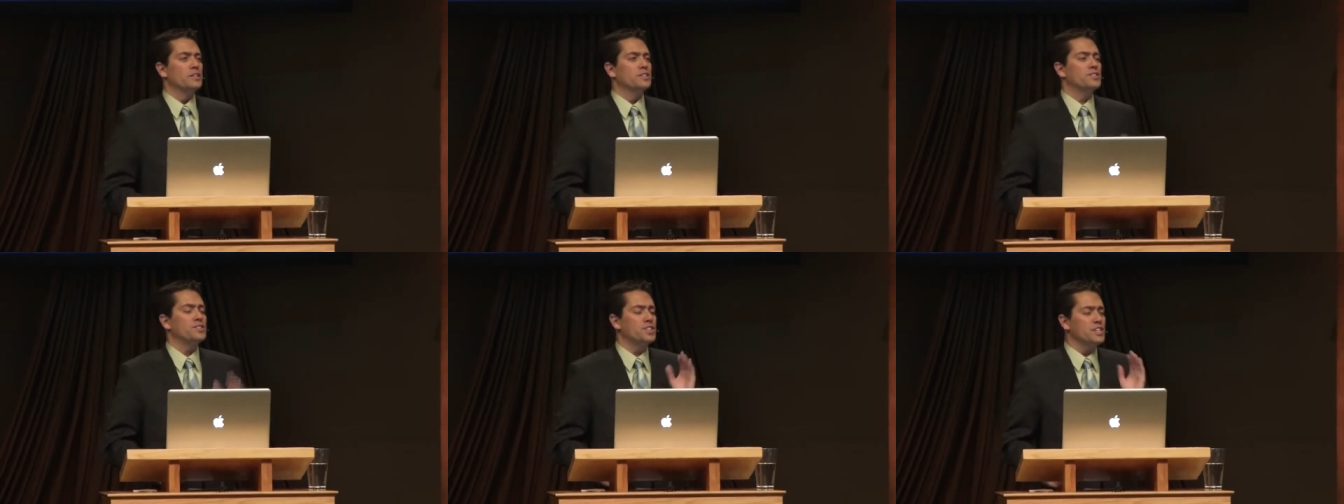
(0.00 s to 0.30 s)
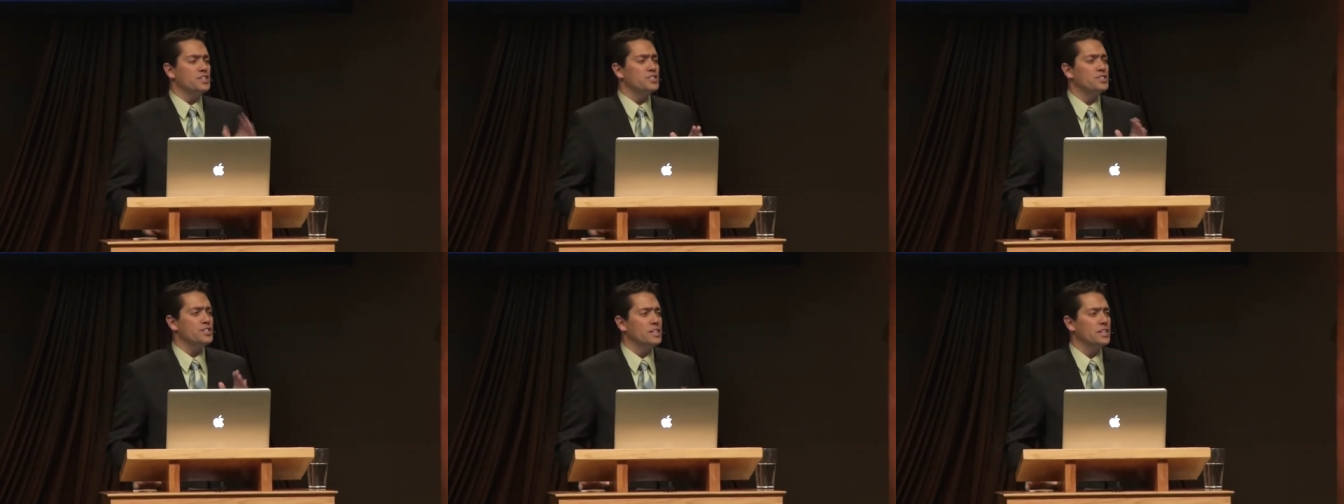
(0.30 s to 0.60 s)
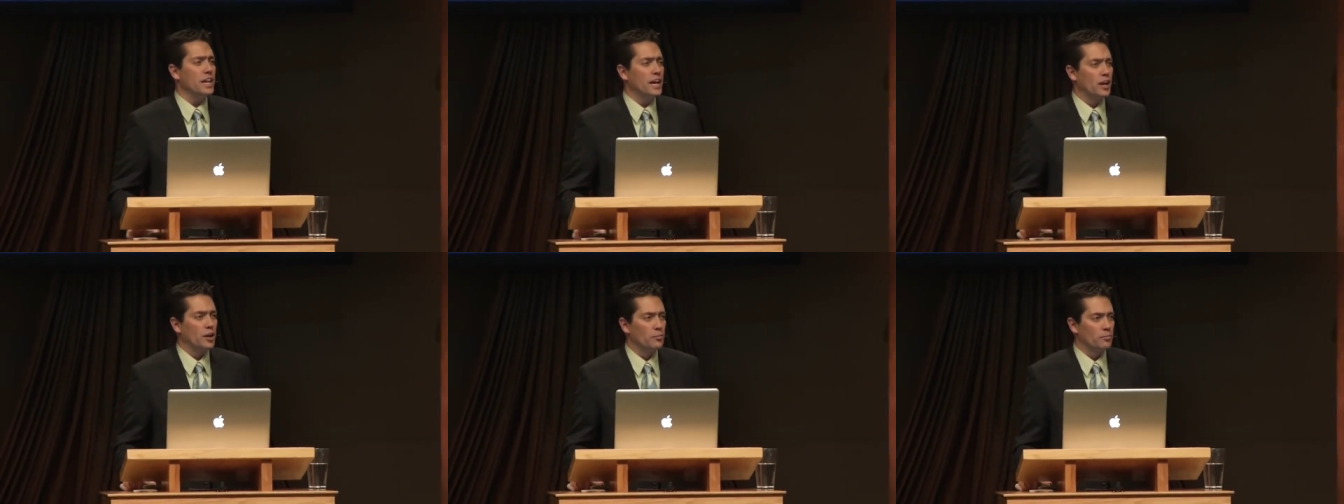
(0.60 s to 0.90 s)

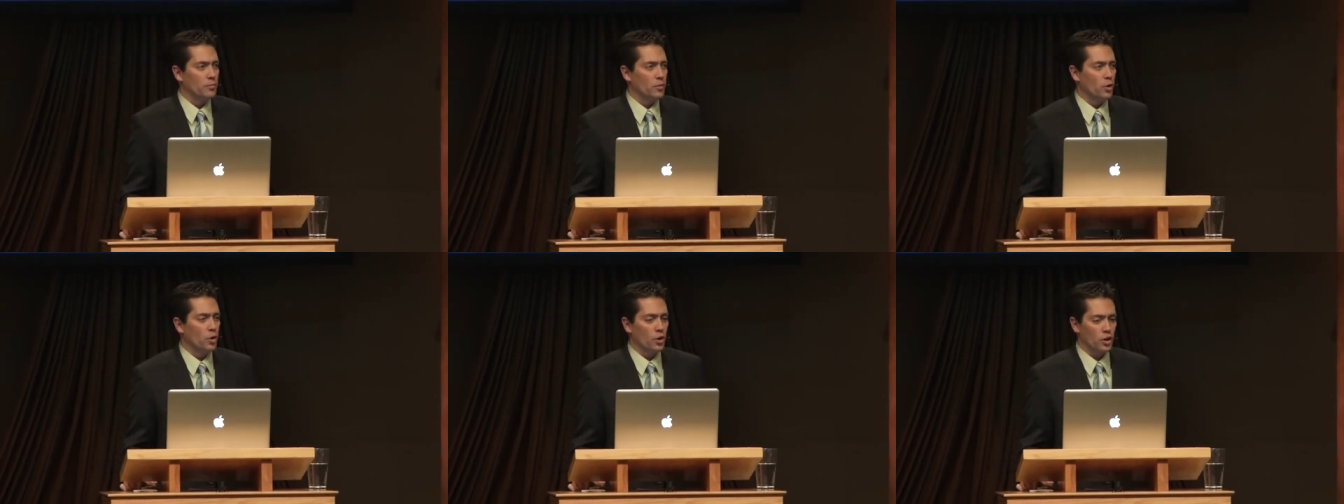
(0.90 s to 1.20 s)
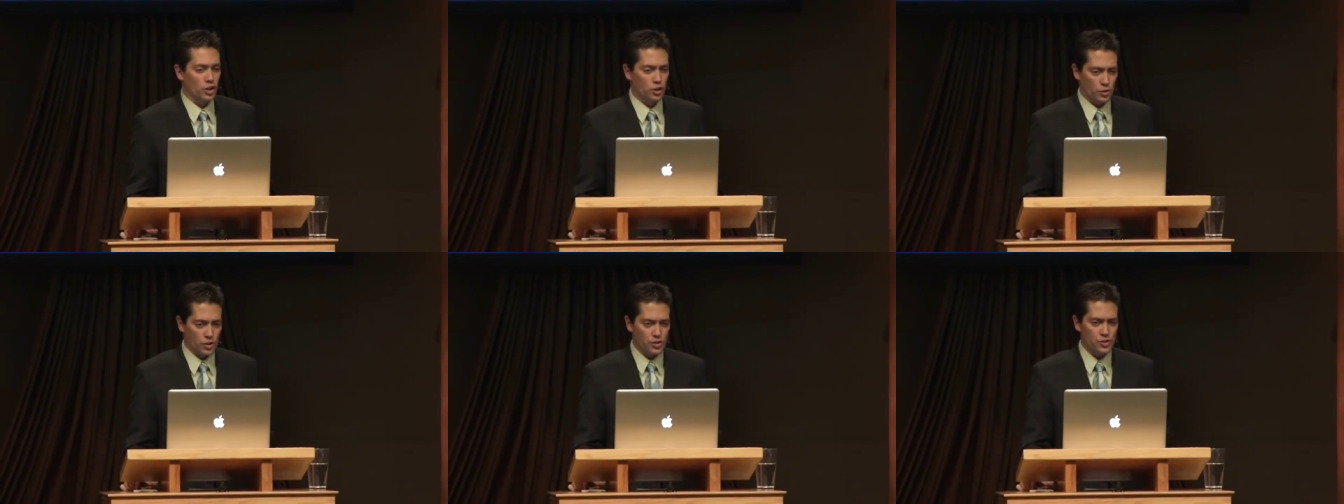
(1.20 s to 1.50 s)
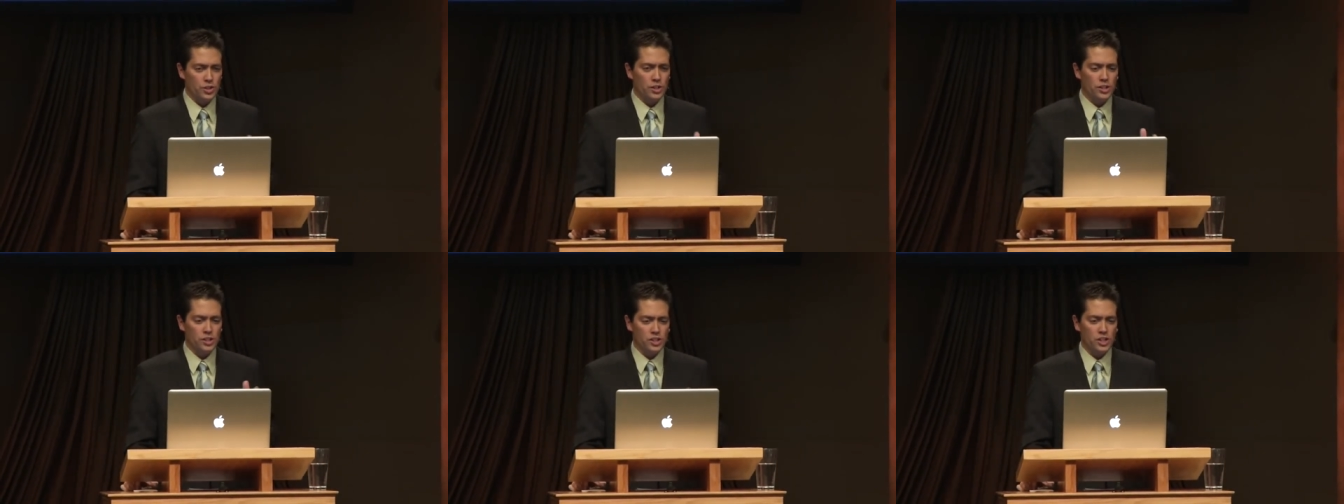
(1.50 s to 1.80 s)
CCM, or
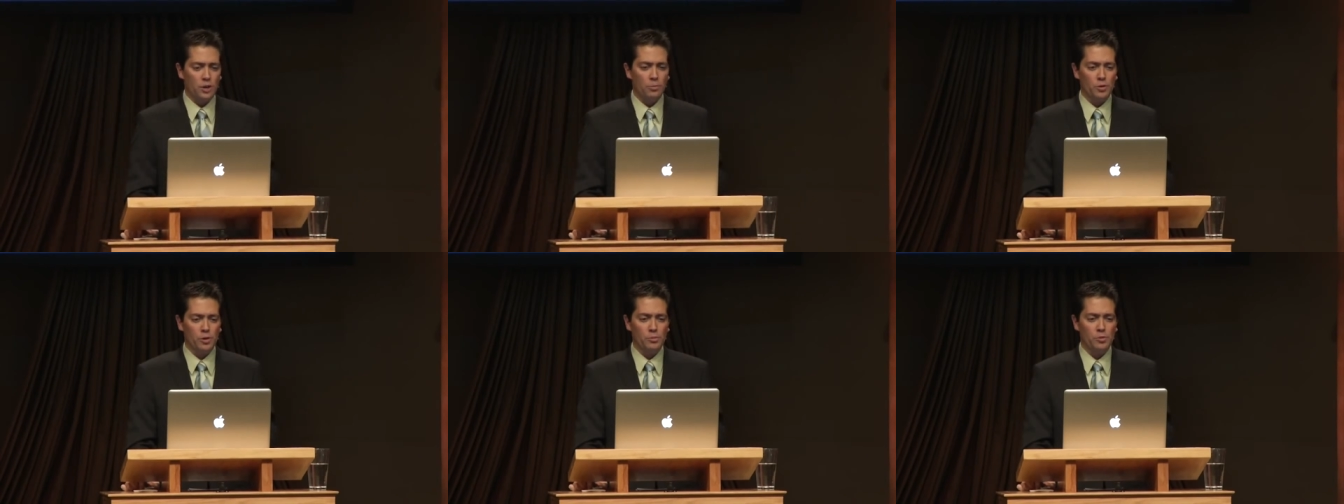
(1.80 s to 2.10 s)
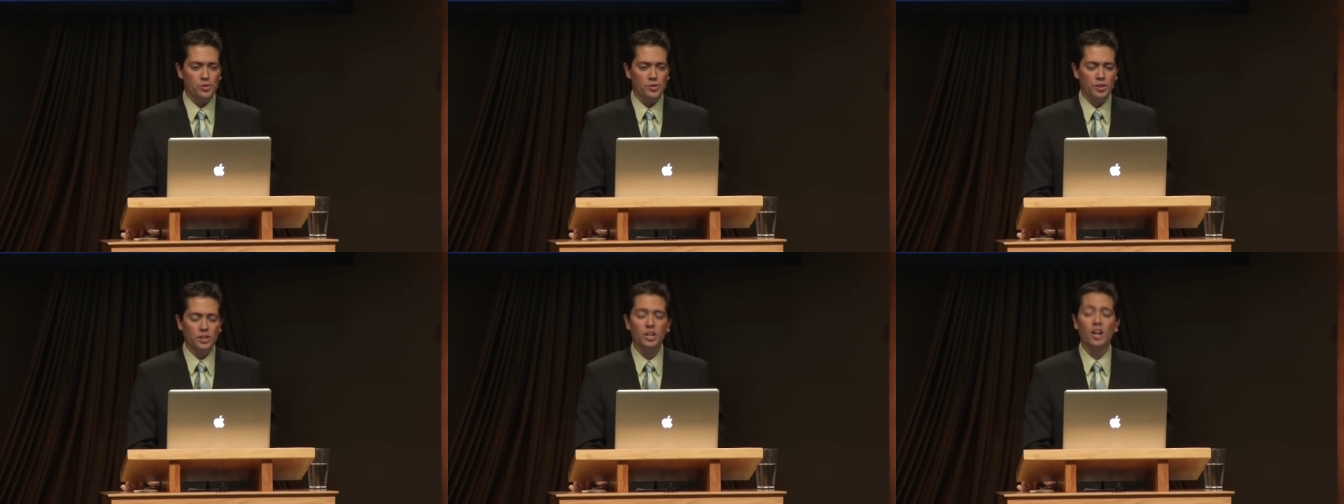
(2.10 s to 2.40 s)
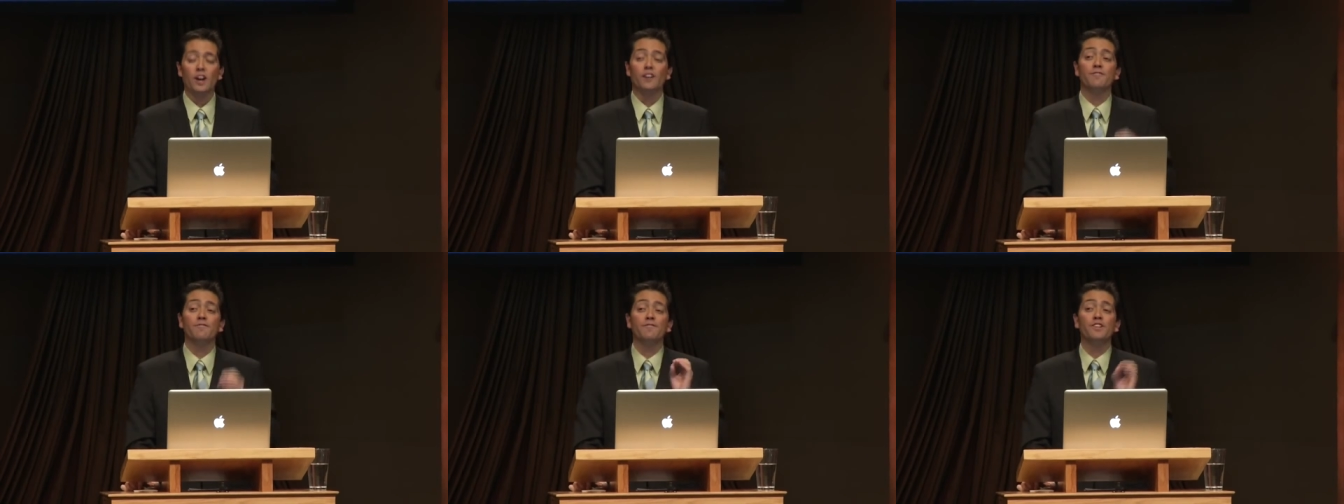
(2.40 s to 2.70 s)
Christian Contemporary Music,
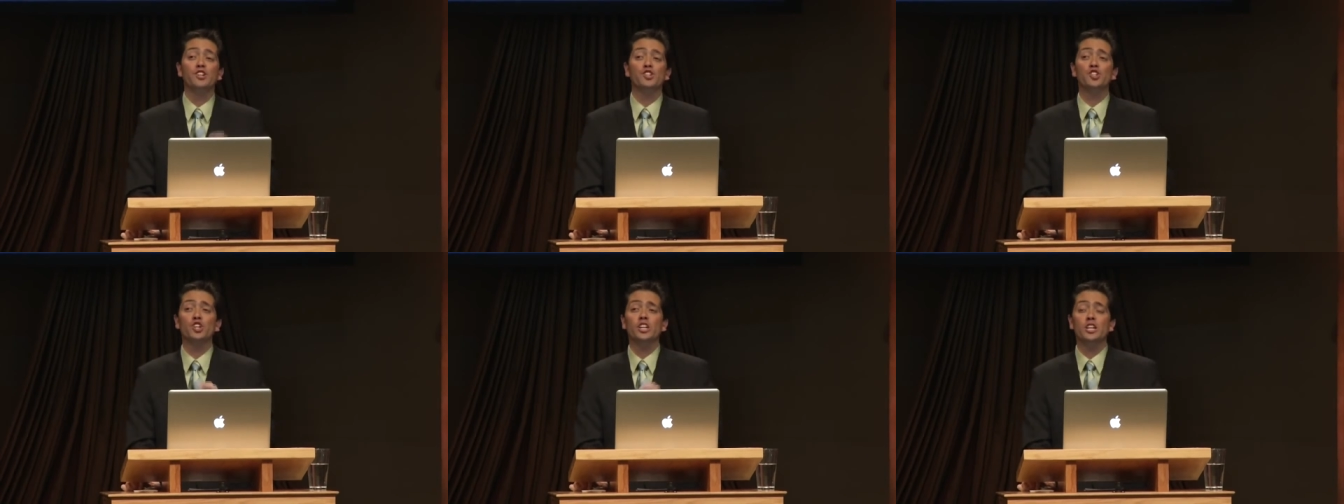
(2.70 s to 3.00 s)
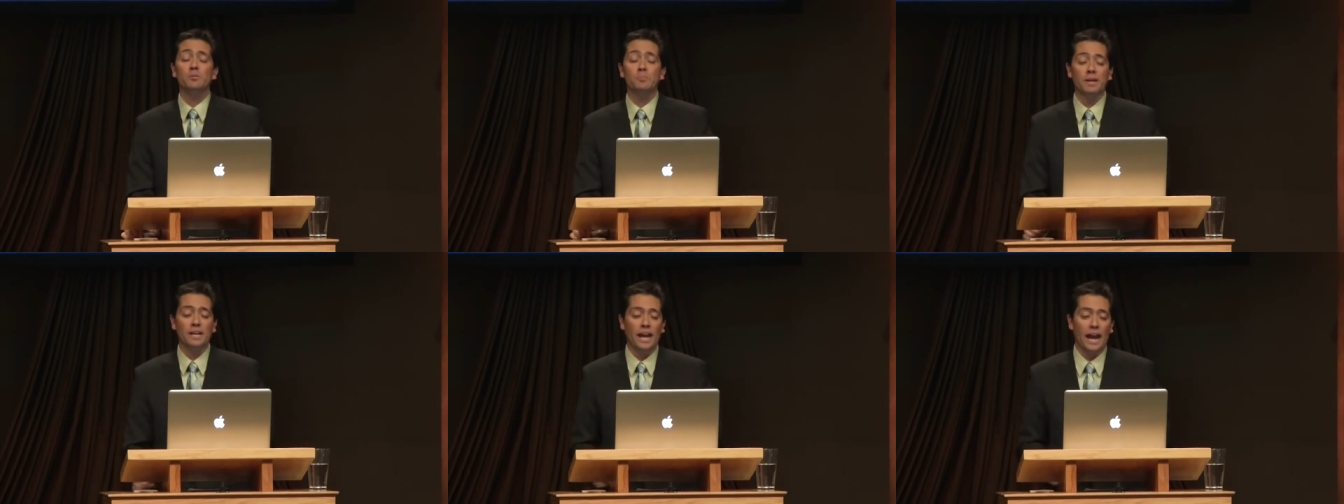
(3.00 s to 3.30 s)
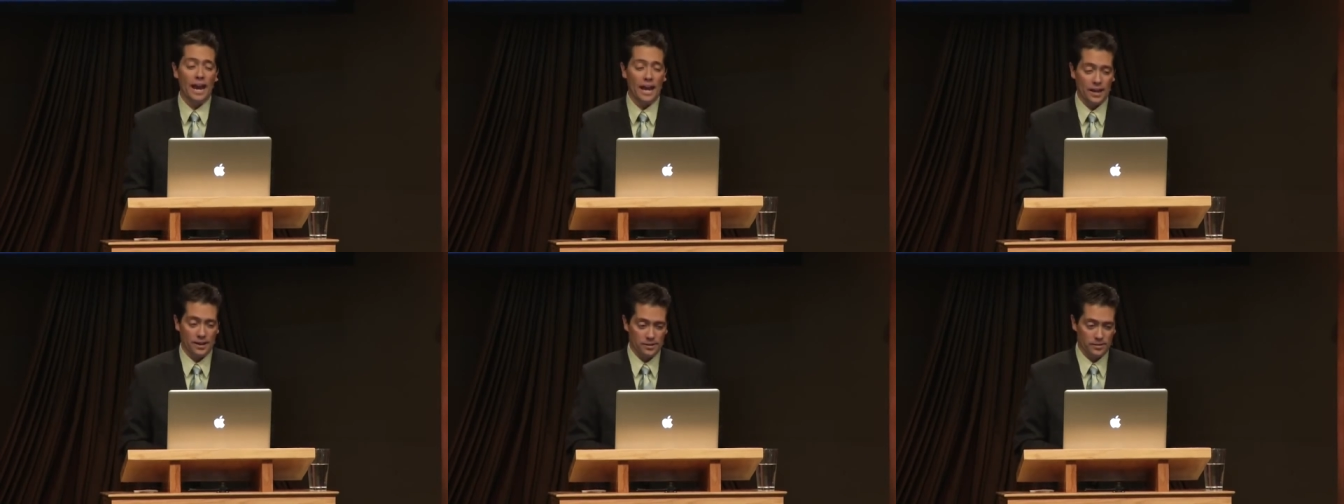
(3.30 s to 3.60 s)
officially
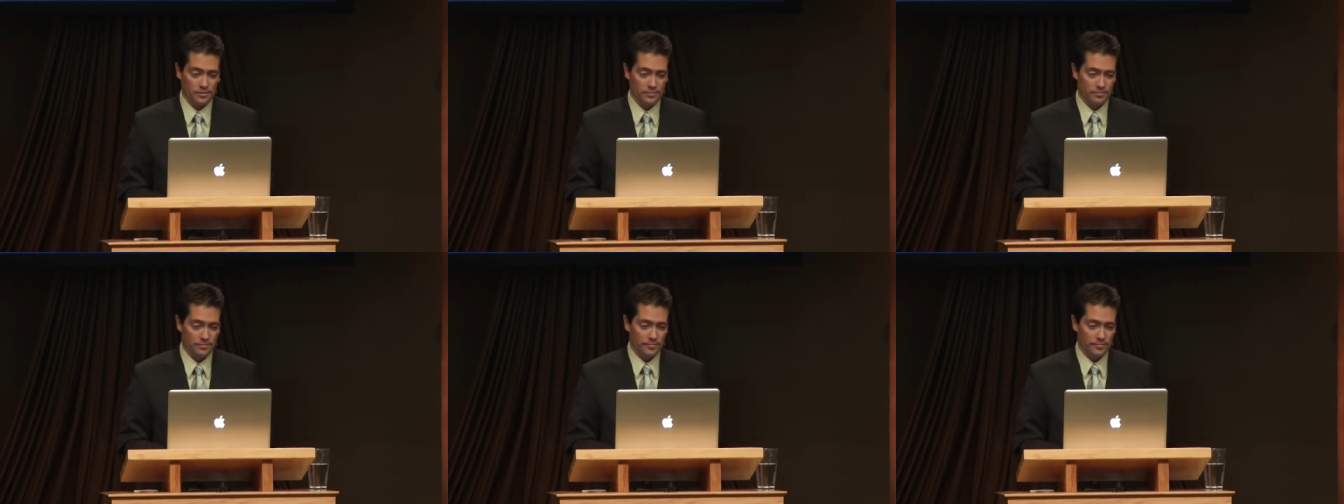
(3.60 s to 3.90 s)
began.